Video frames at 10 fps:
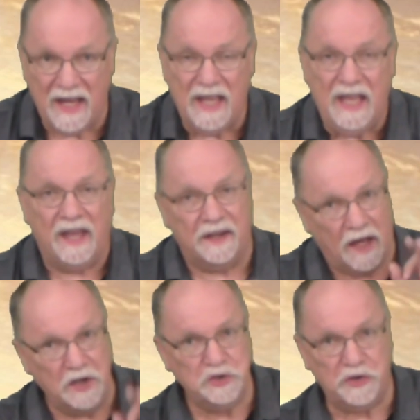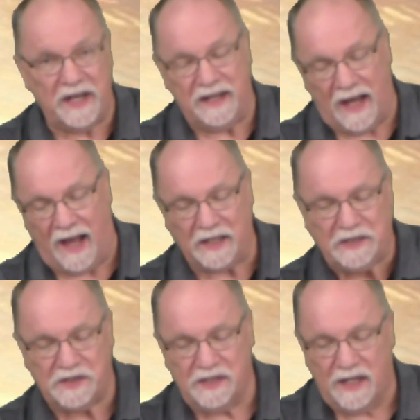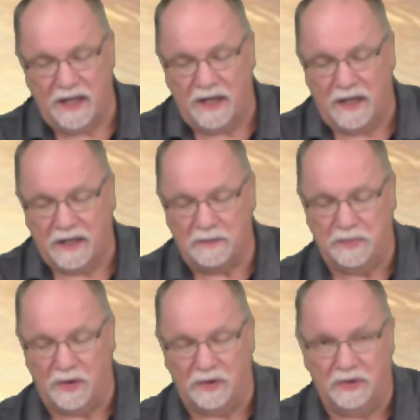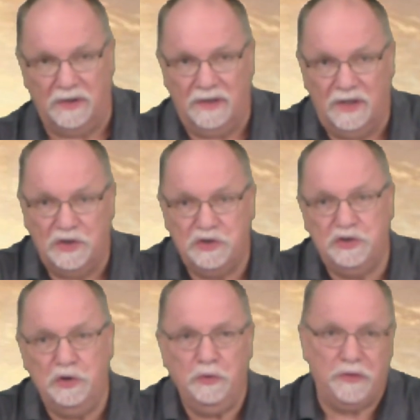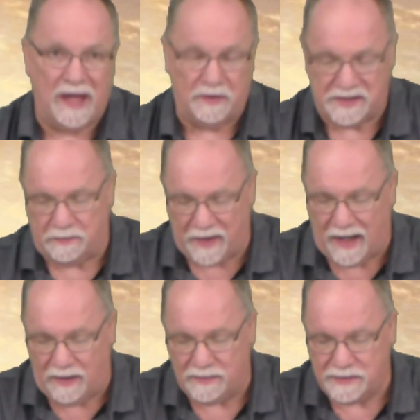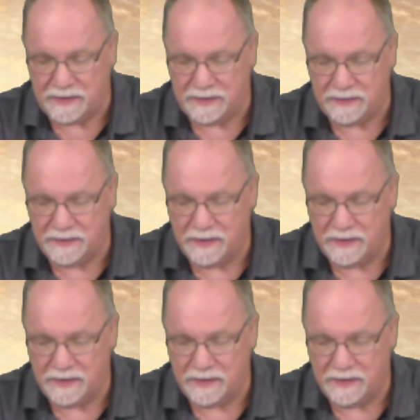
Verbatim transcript: And an untrained ox can pull 2,000 pounds.